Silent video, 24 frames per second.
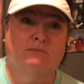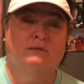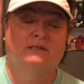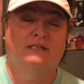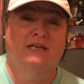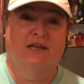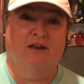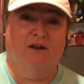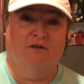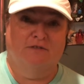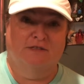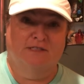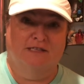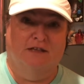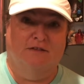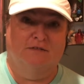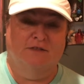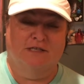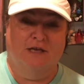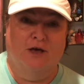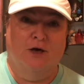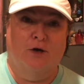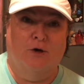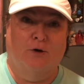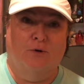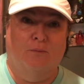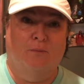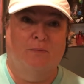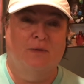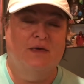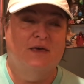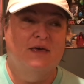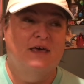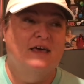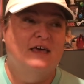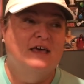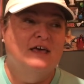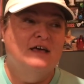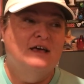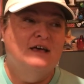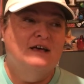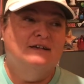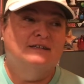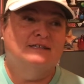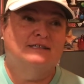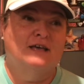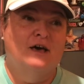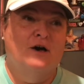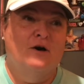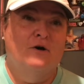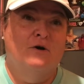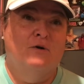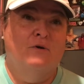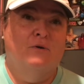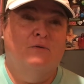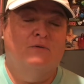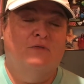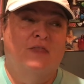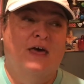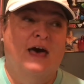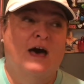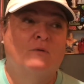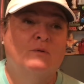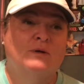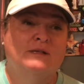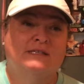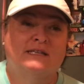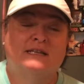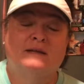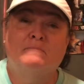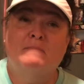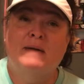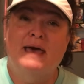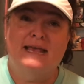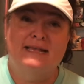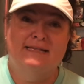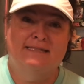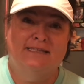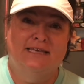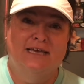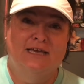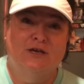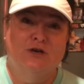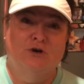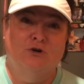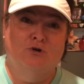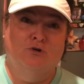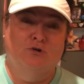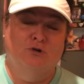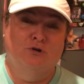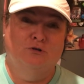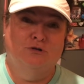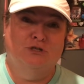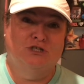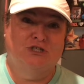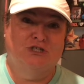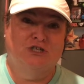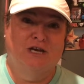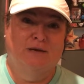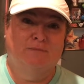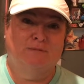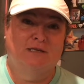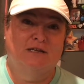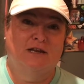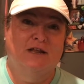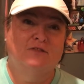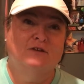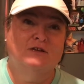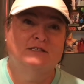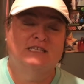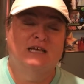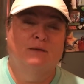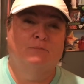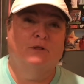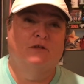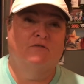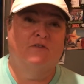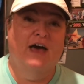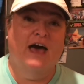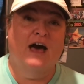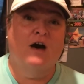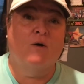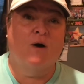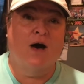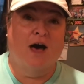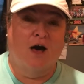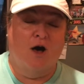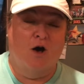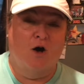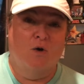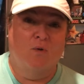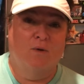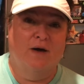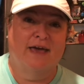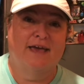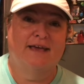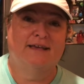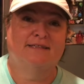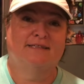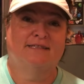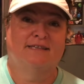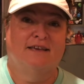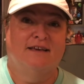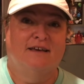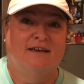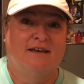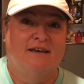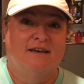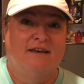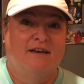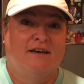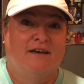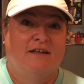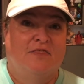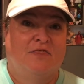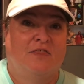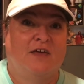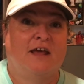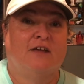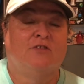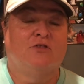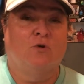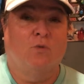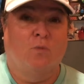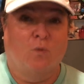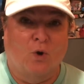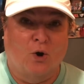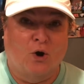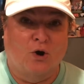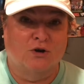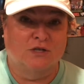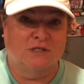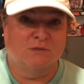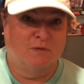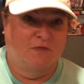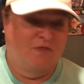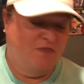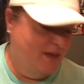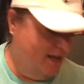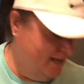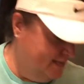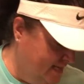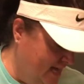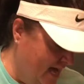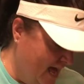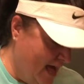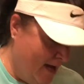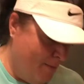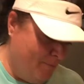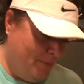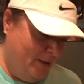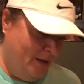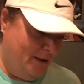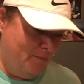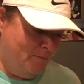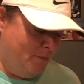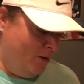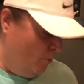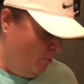to get ourselves home. So that was an amazing cruise ship. It's another example of how I always think the worst when things happen. But